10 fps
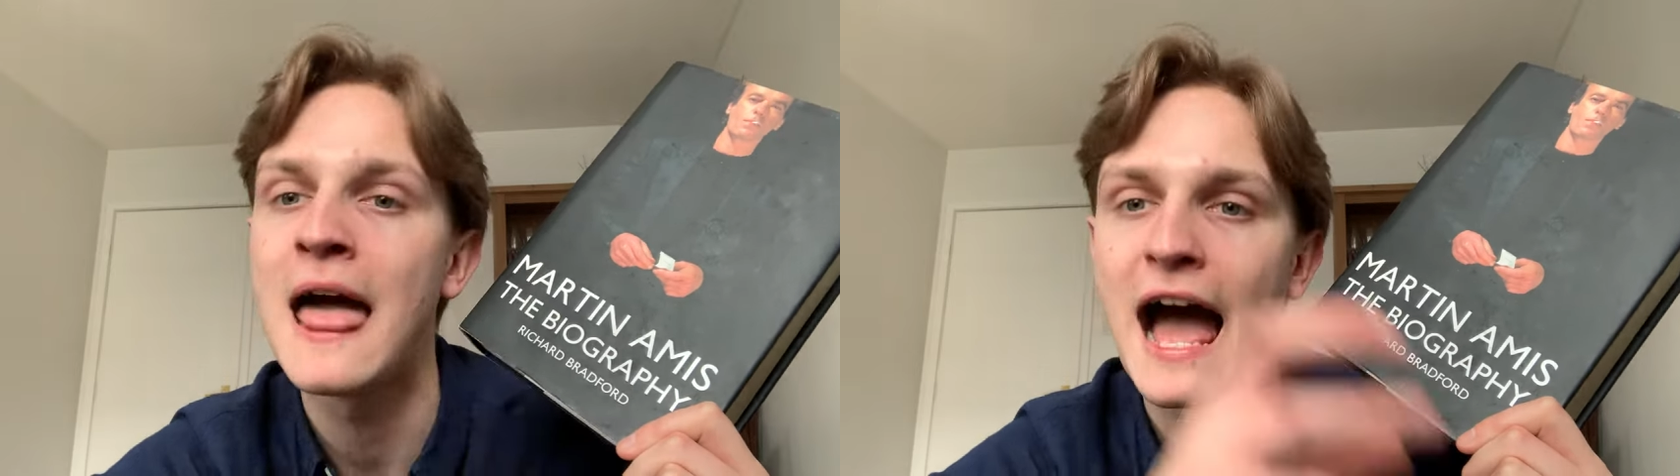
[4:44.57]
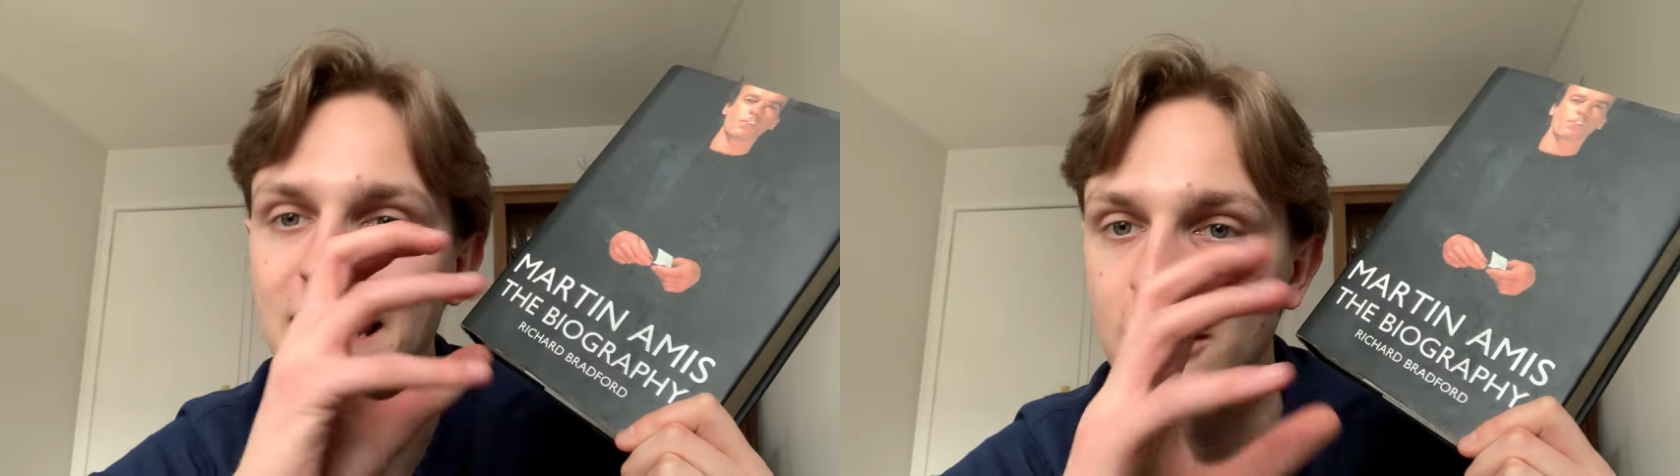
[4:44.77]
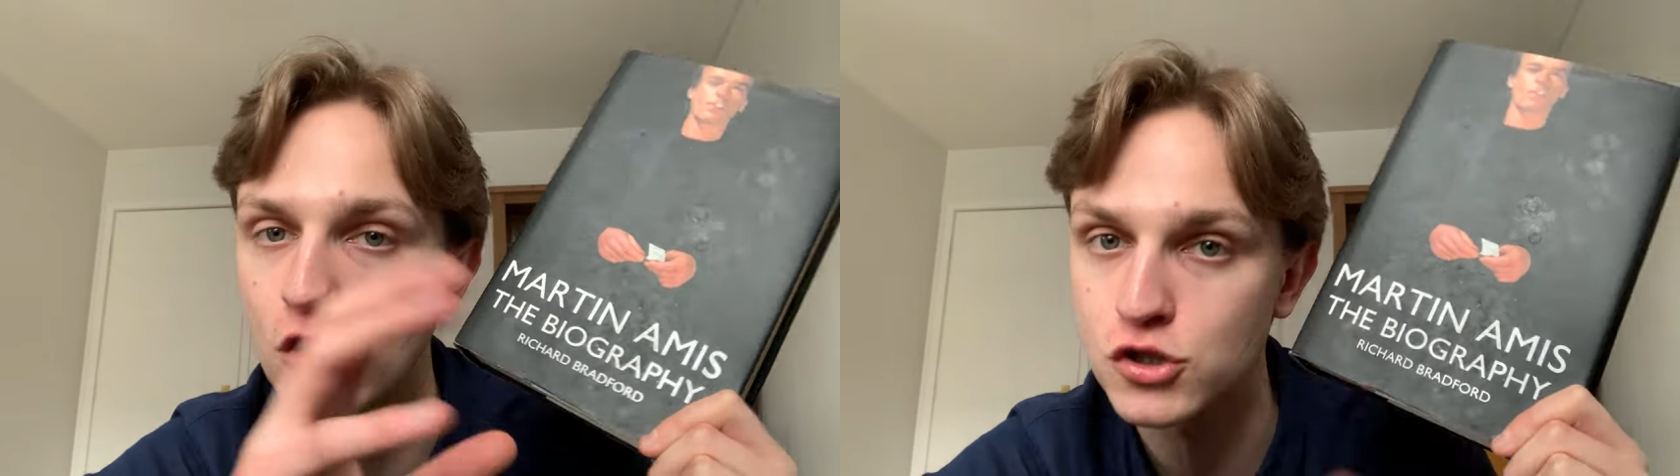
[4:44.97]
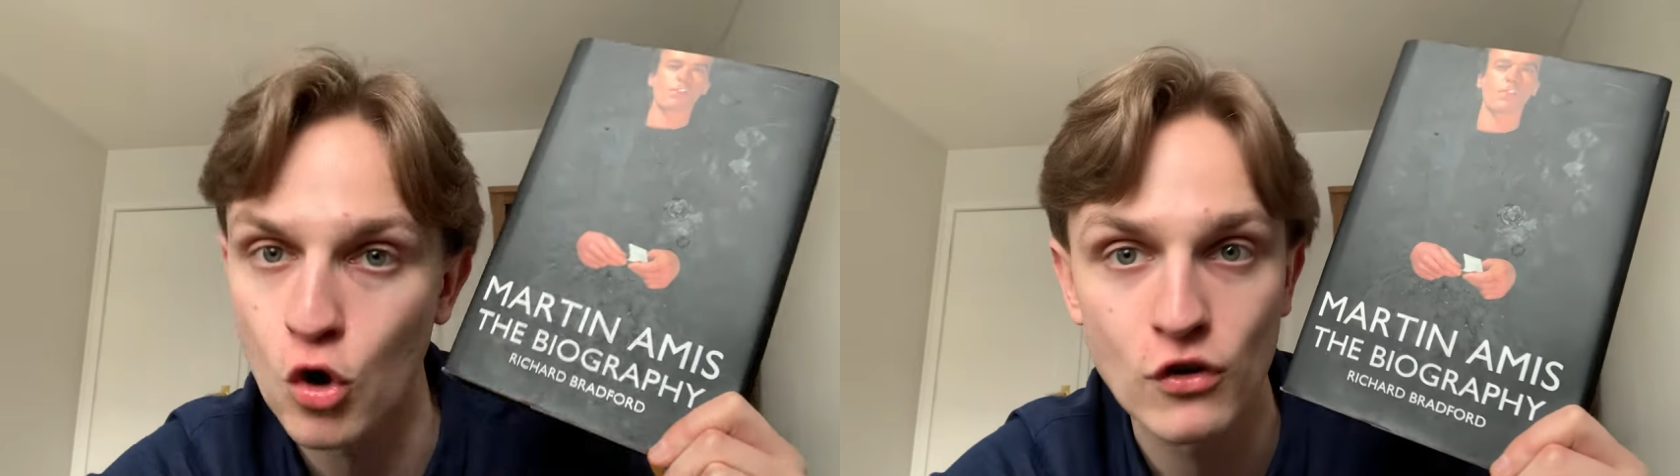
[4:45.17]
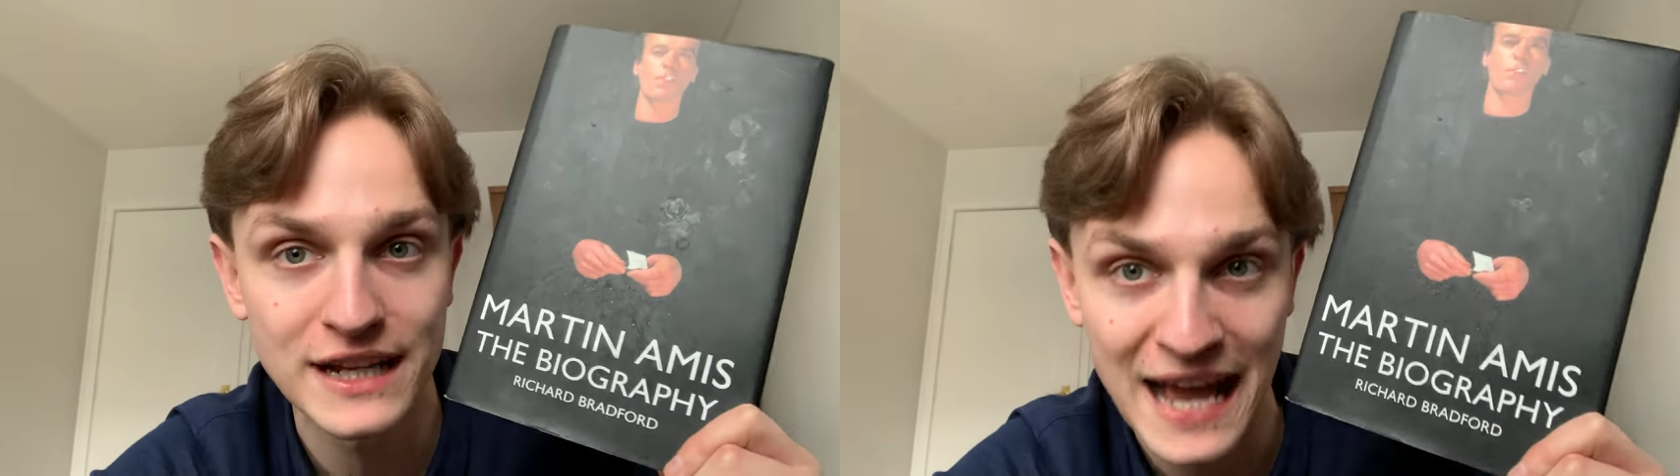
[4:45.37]
Had he not
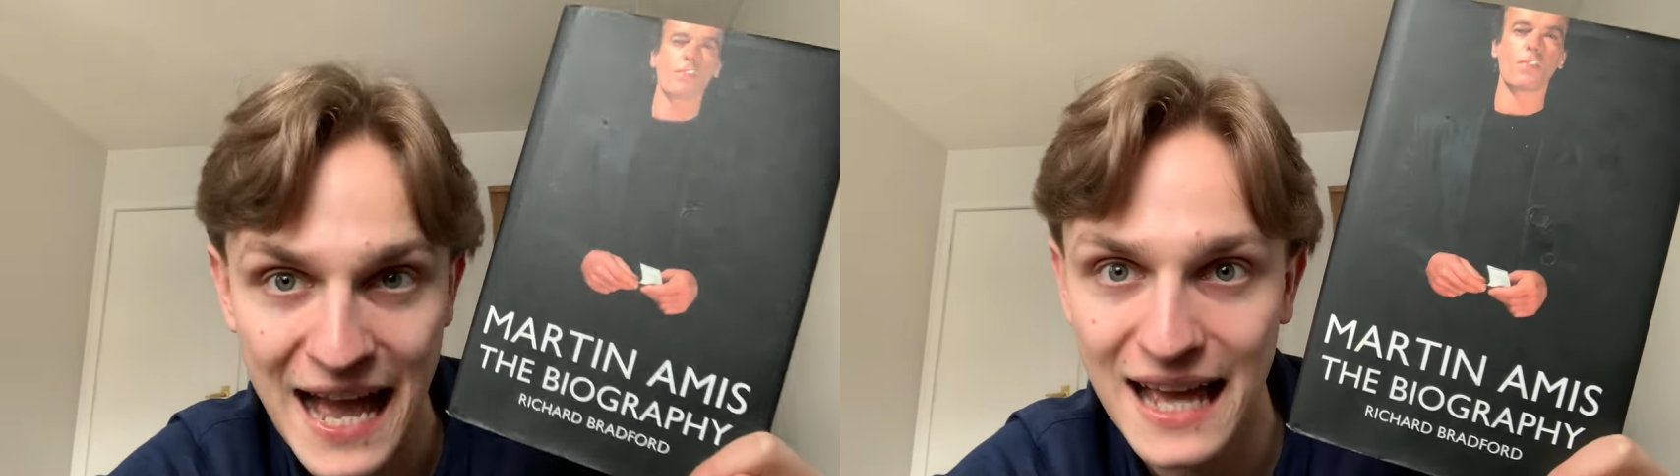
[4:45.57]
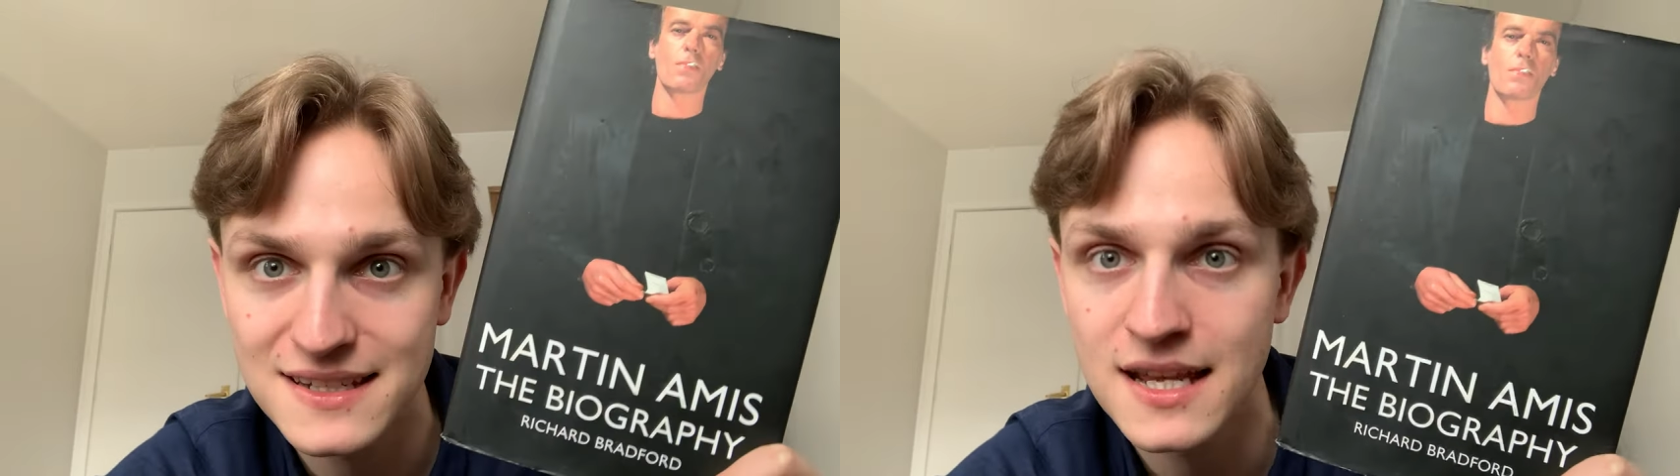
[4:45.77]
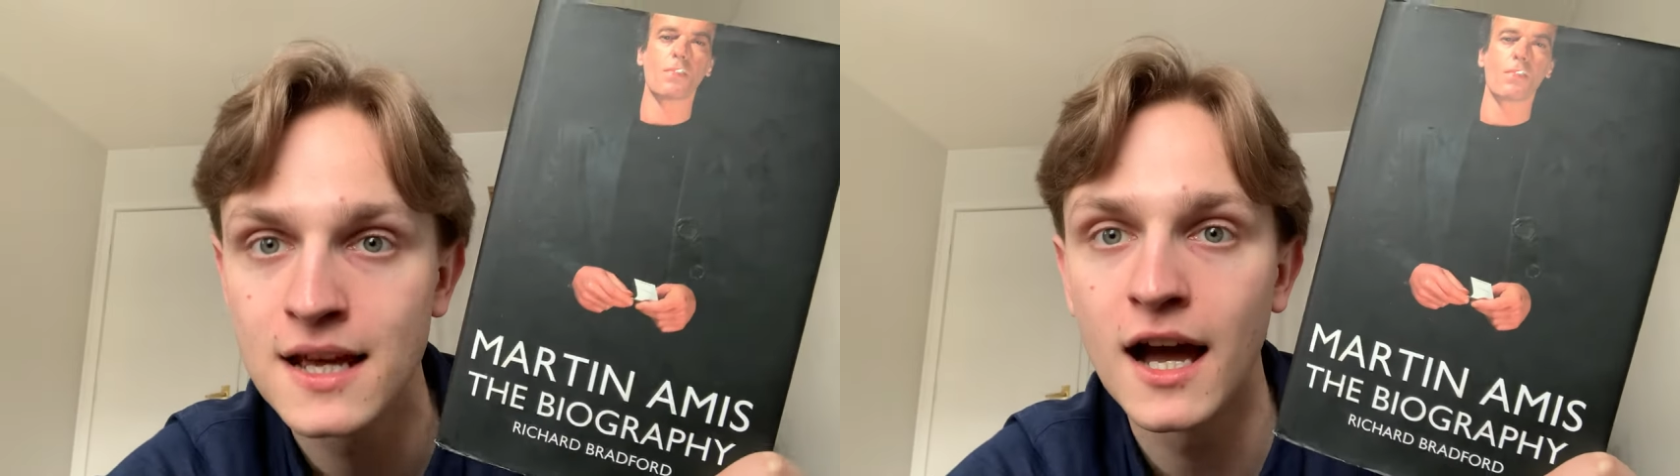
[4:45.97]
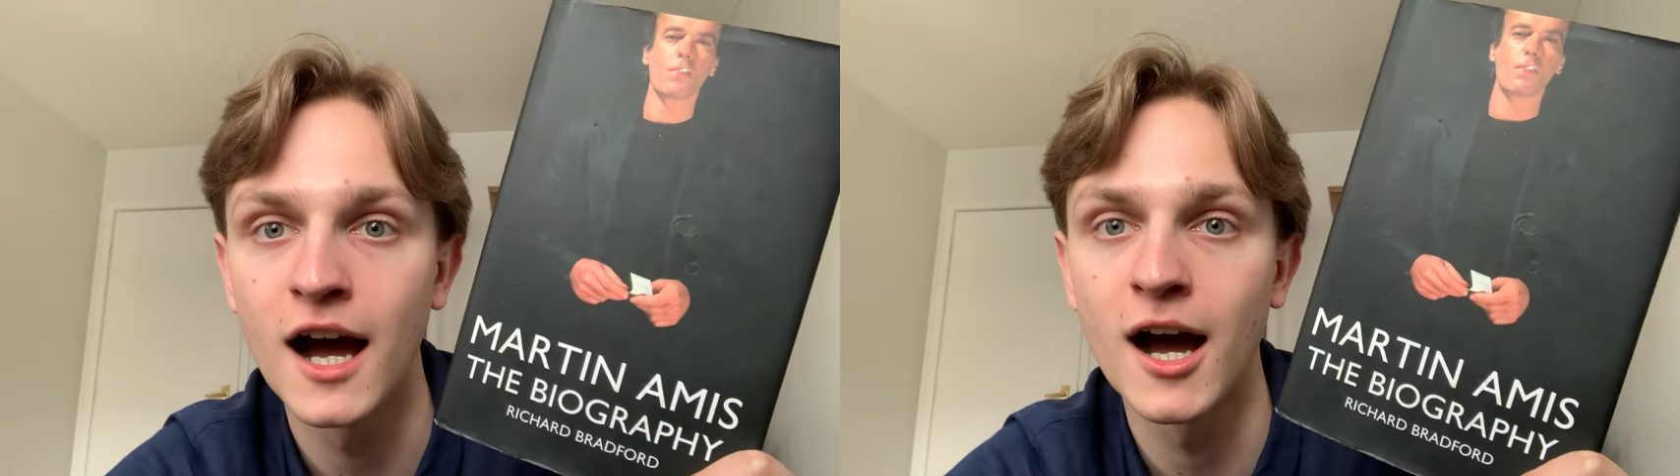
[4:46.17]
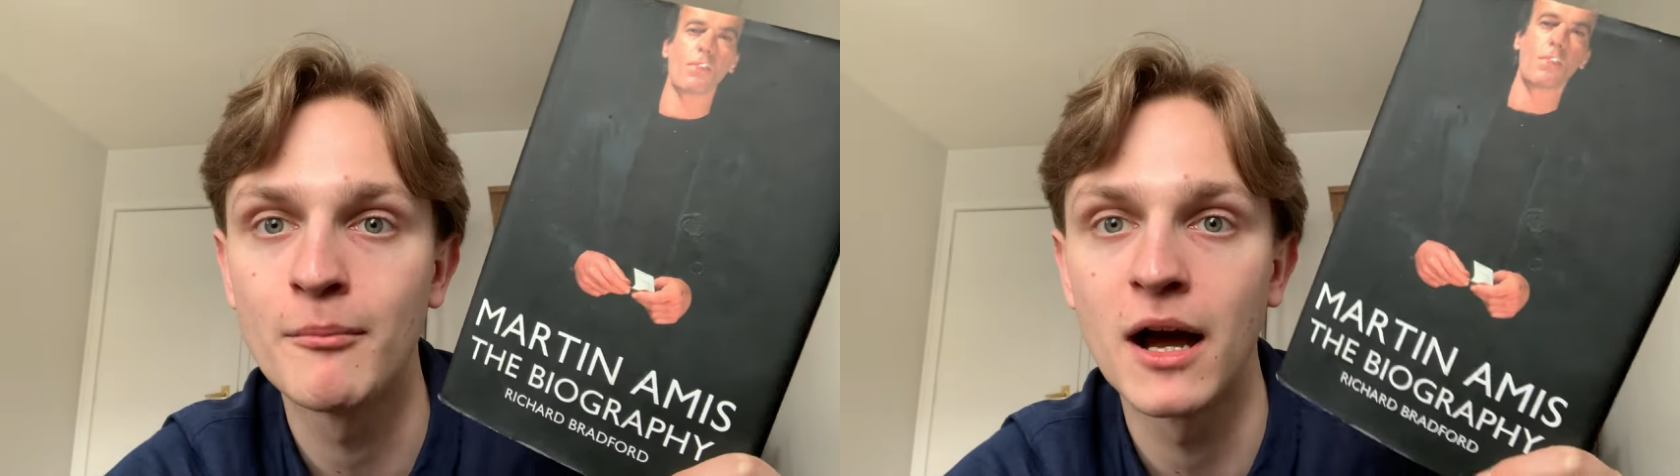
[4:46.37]
already had
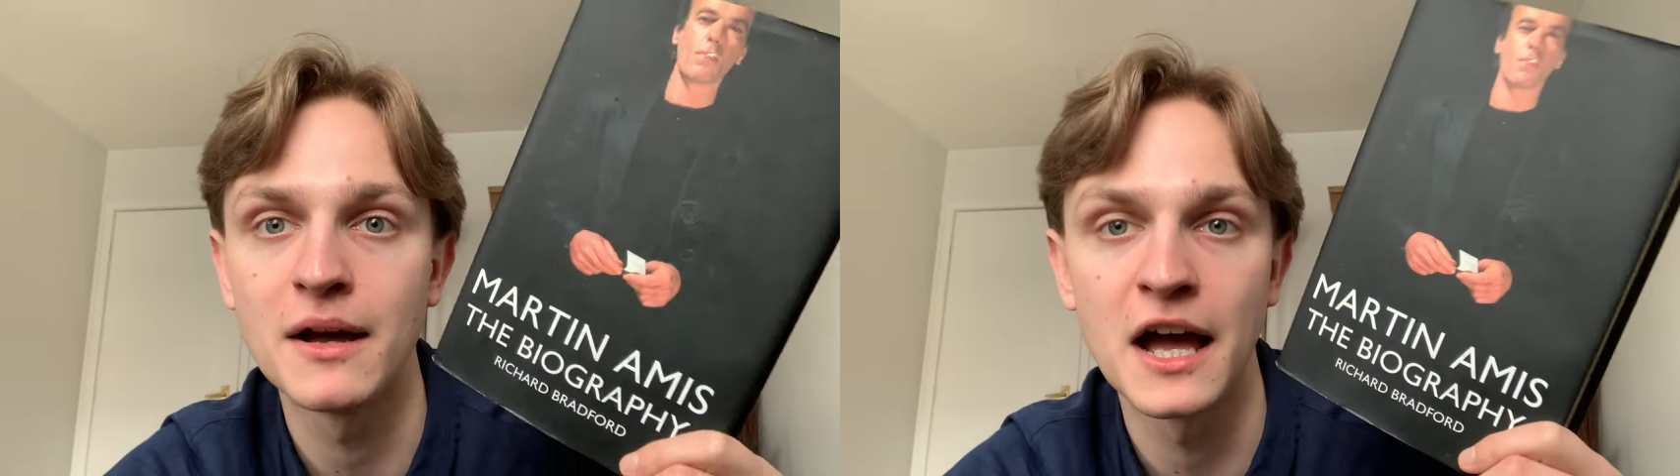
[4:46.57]
um, a,